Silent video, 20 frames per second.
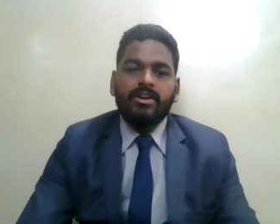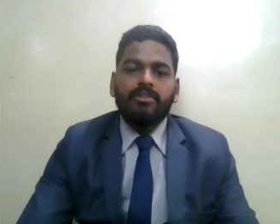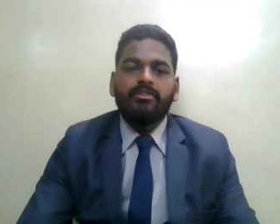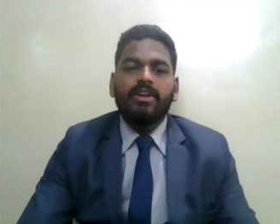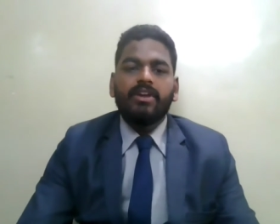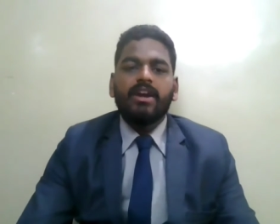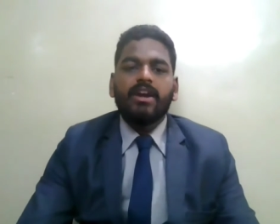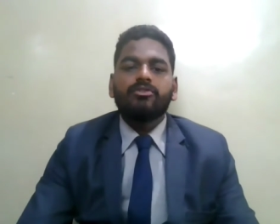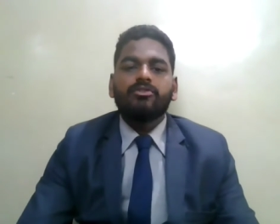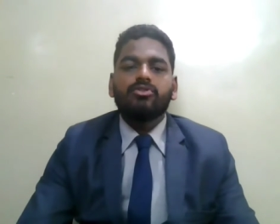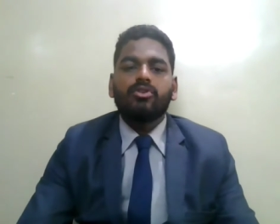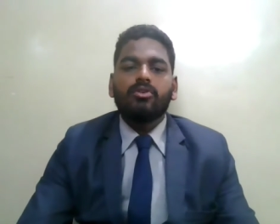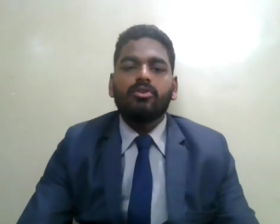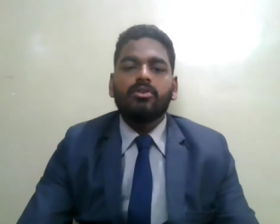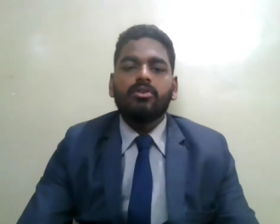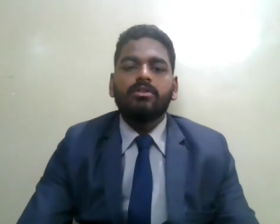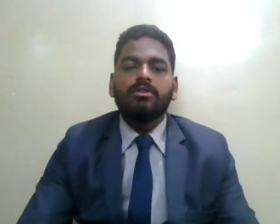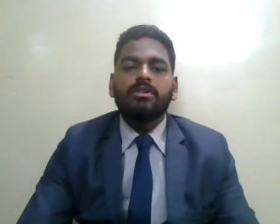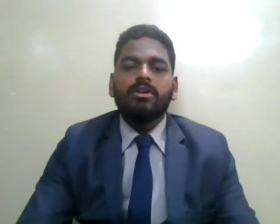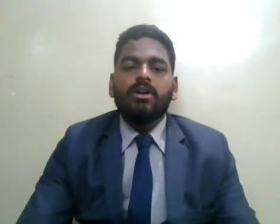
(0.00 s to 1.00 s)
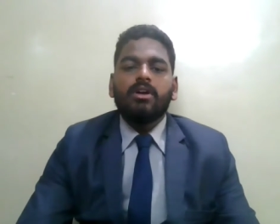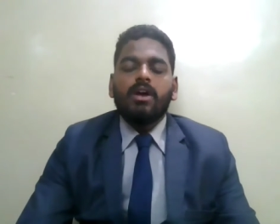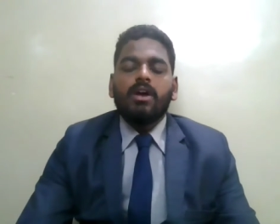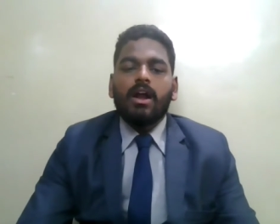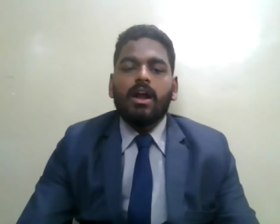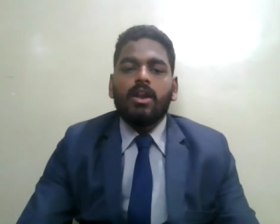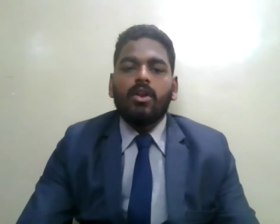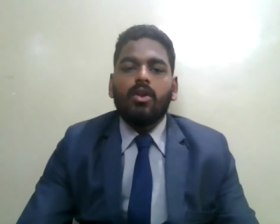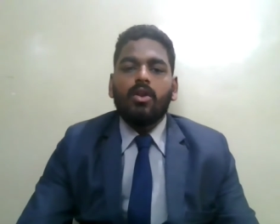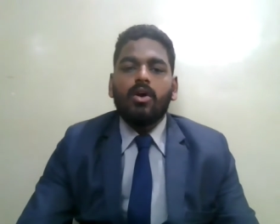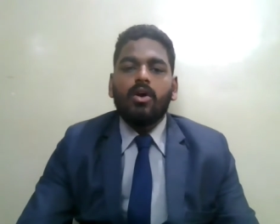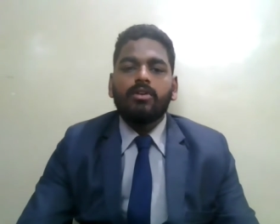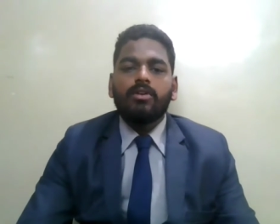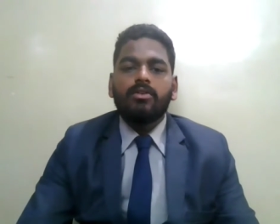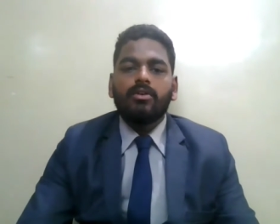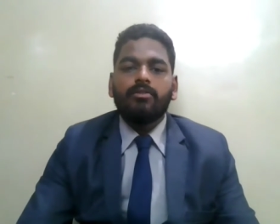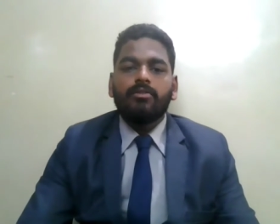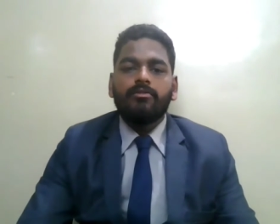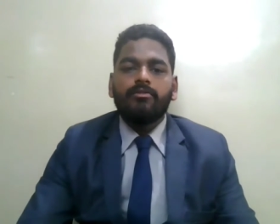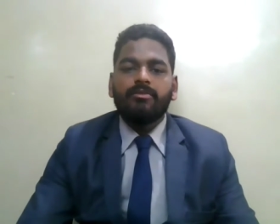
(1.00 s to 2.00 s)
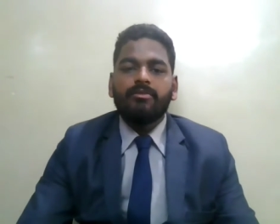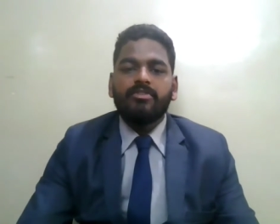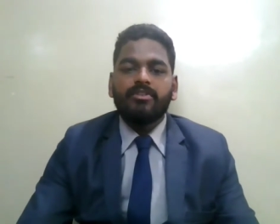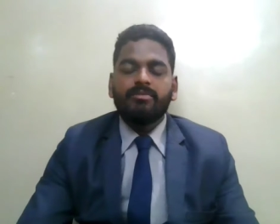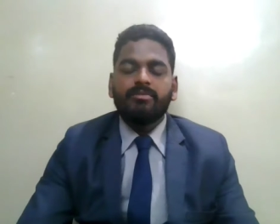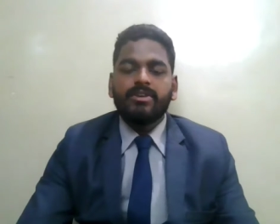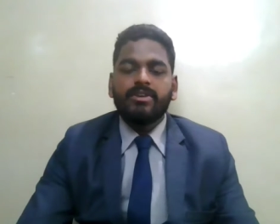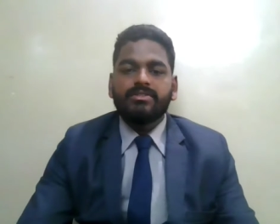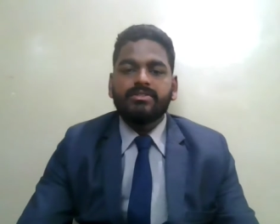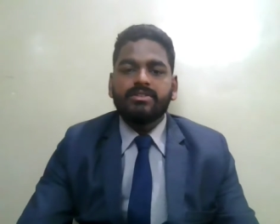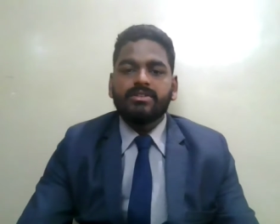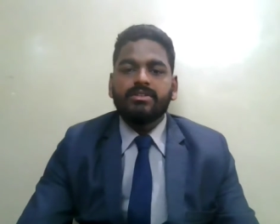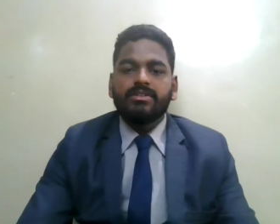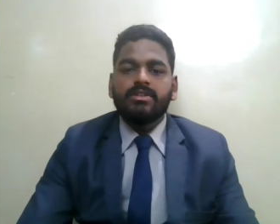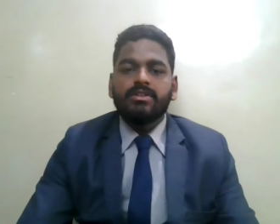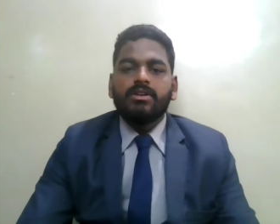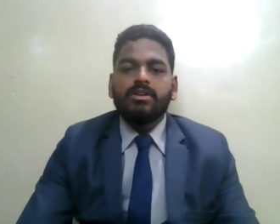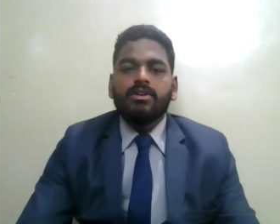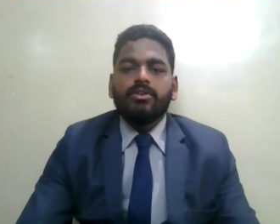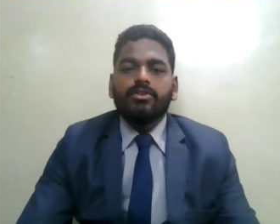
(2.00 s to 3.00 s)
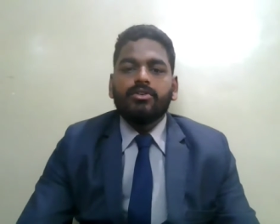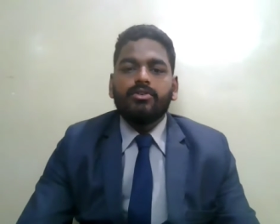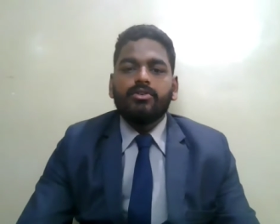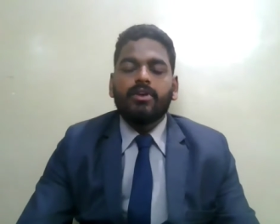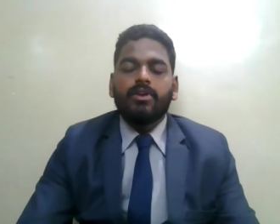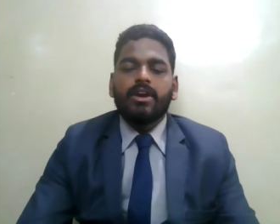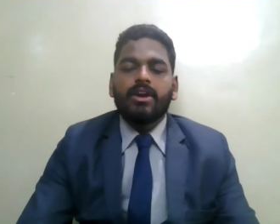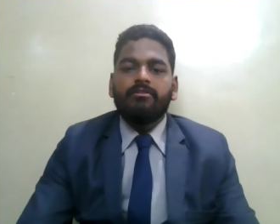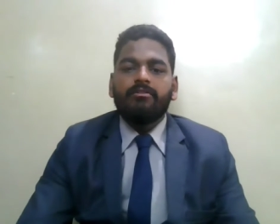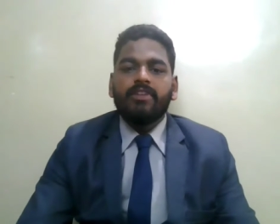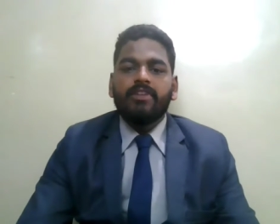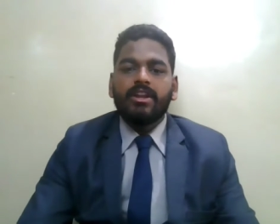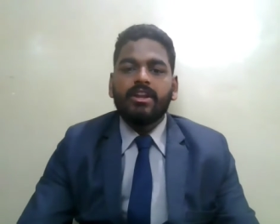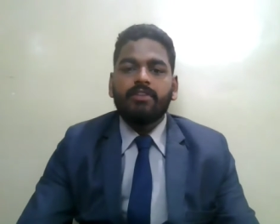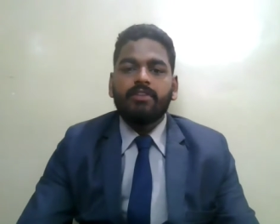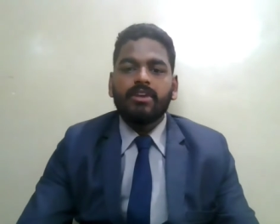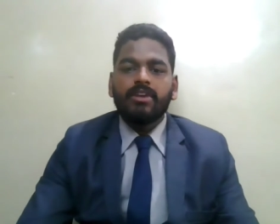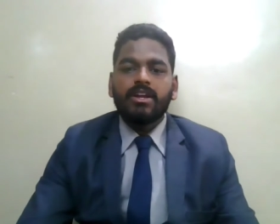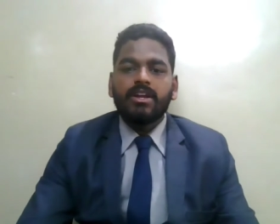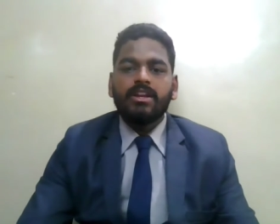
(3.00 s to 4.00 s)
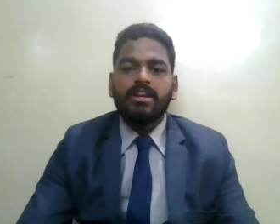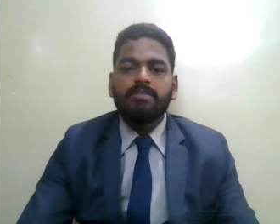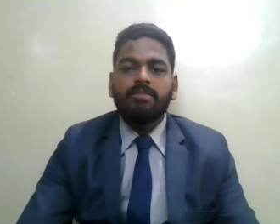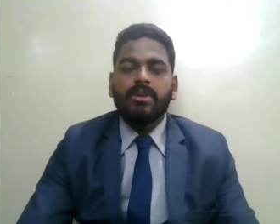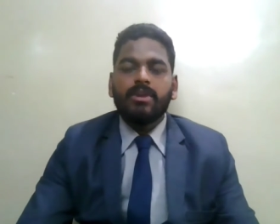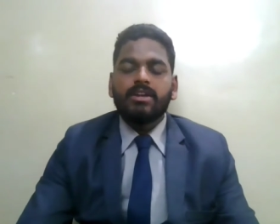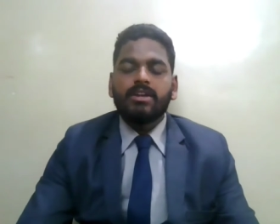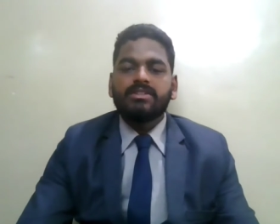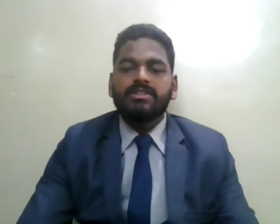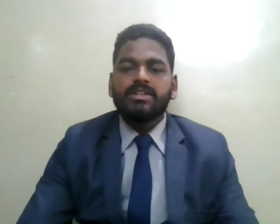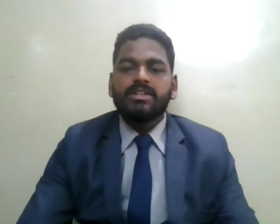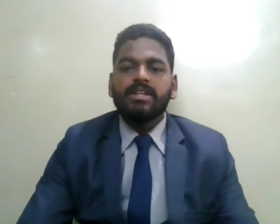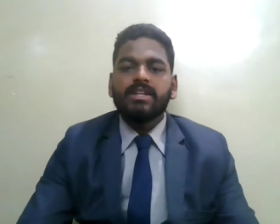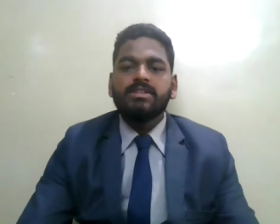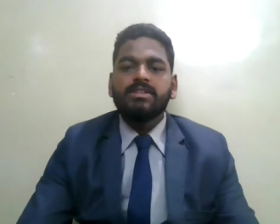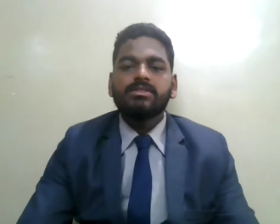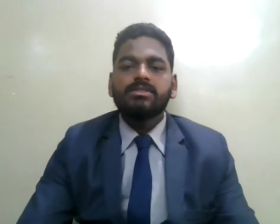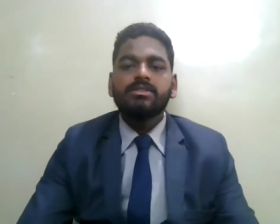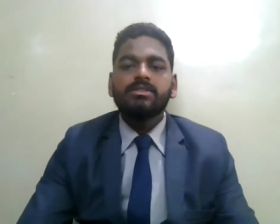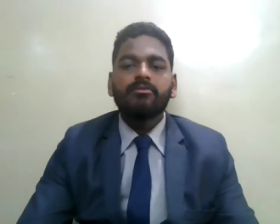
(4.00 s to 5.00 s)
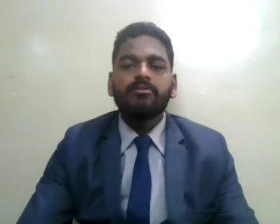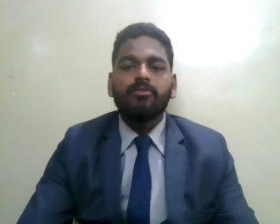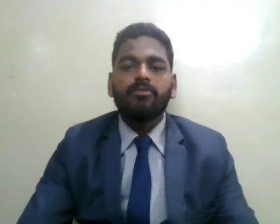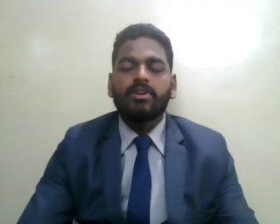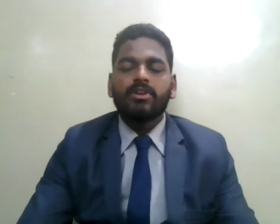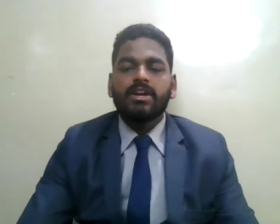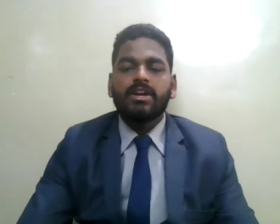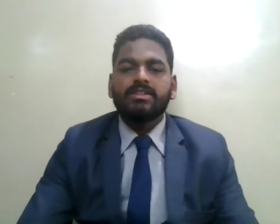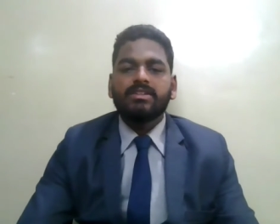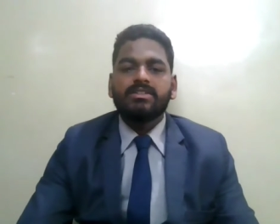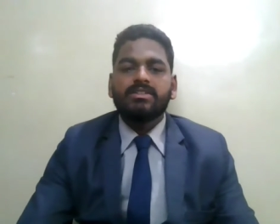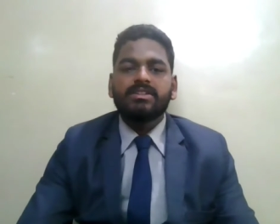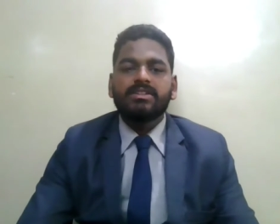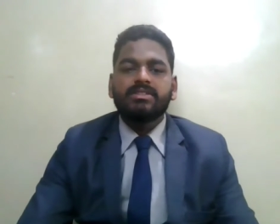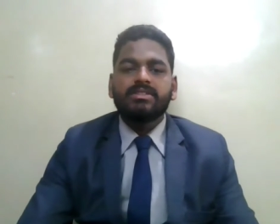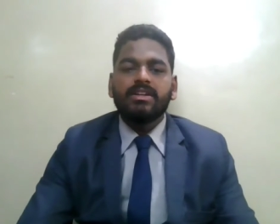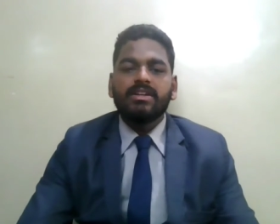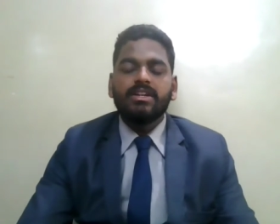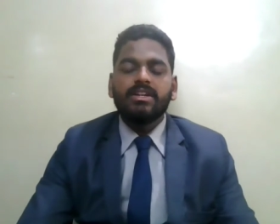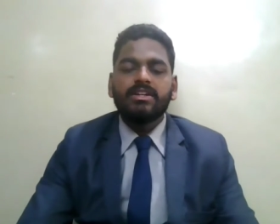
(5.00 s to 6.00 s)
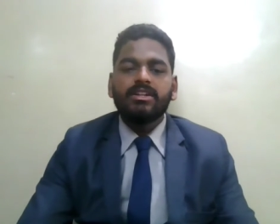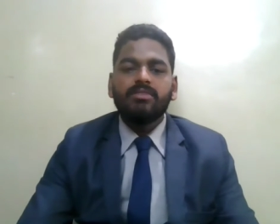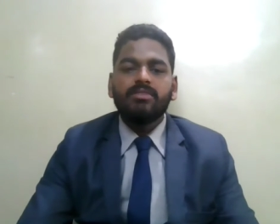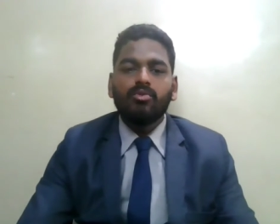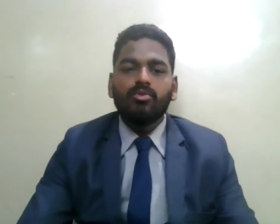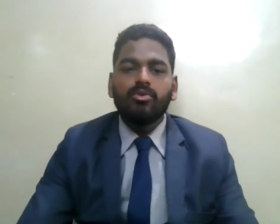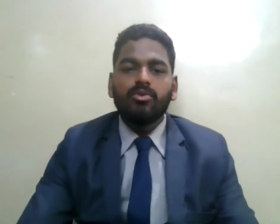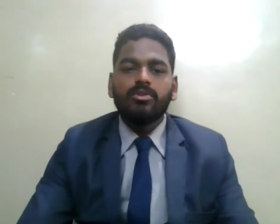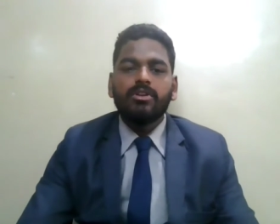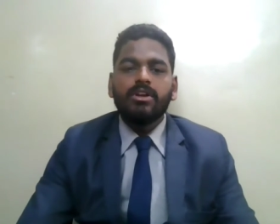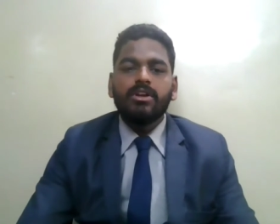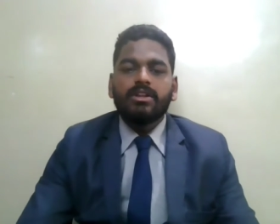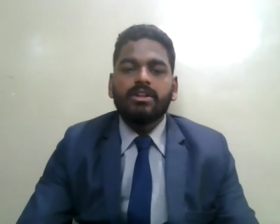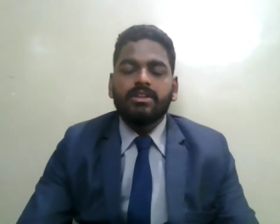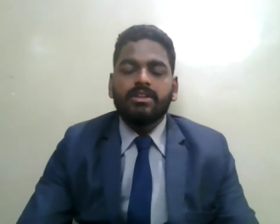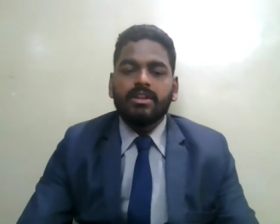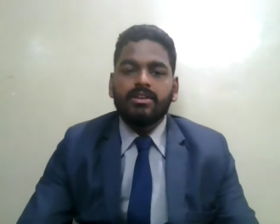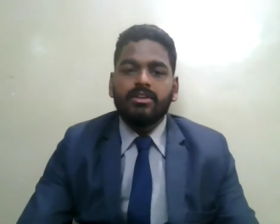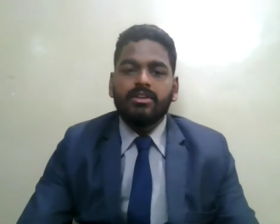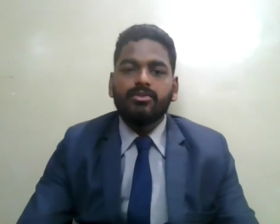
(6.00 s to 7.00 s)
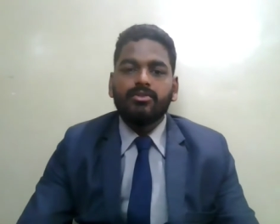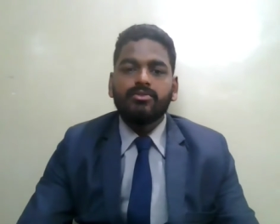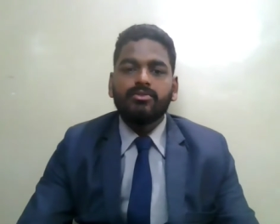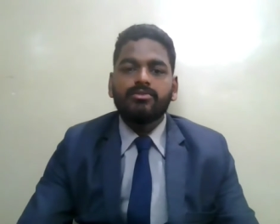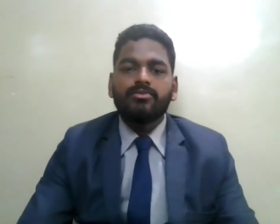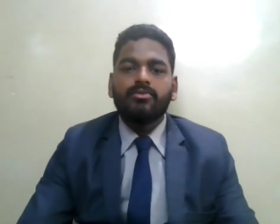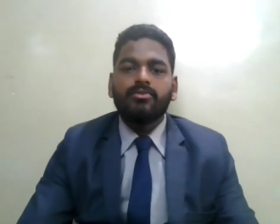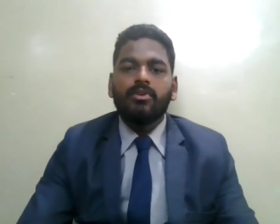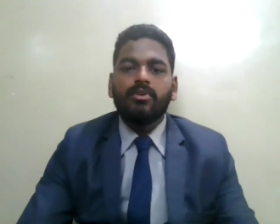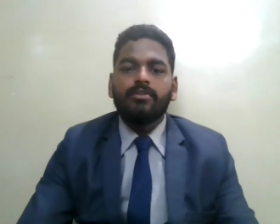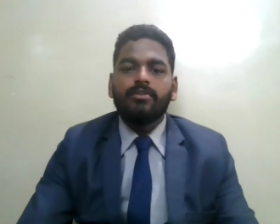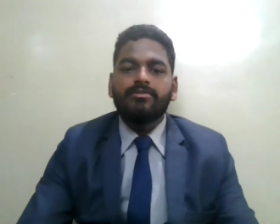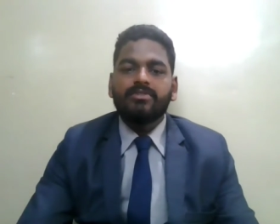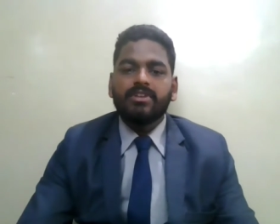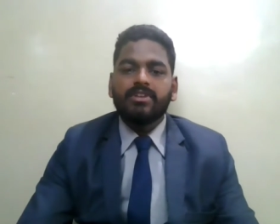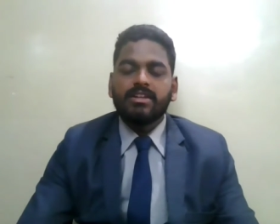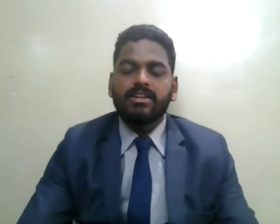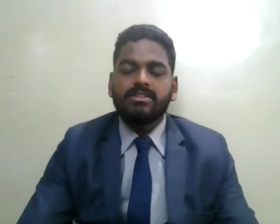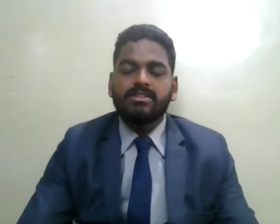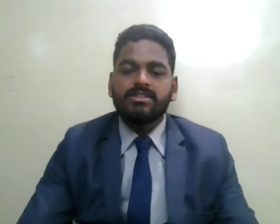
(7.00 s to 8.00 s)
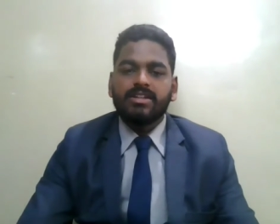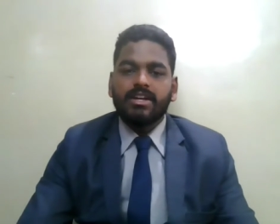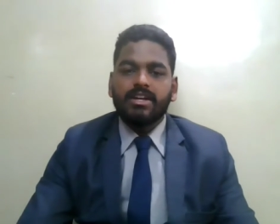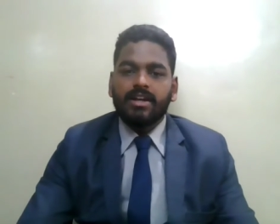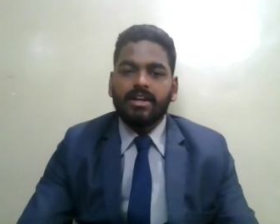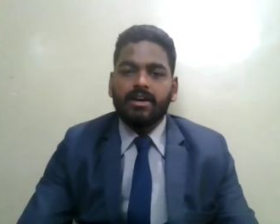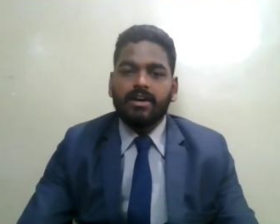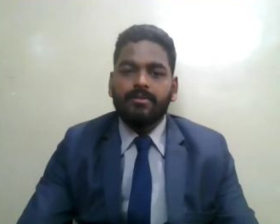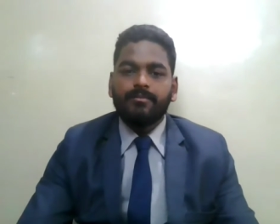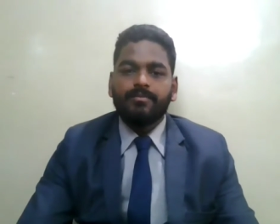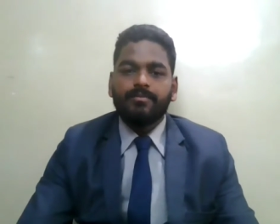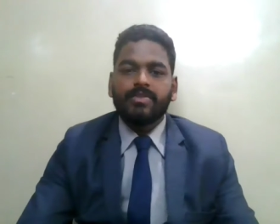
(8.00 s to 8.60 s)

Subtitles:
We have thrown a lot of information. You can very quickly, but sales forecasting is a little more than the useful of sales data.